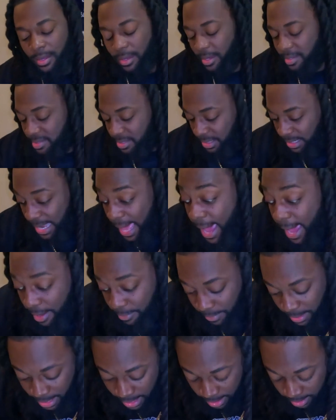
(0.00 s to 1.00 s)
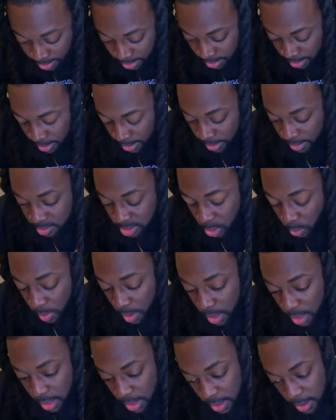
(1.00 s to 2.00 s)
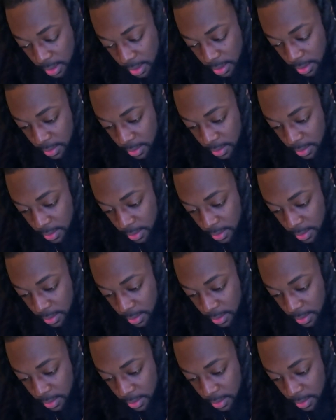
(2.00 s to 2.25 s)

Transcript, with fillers: It's a lot, man. So uh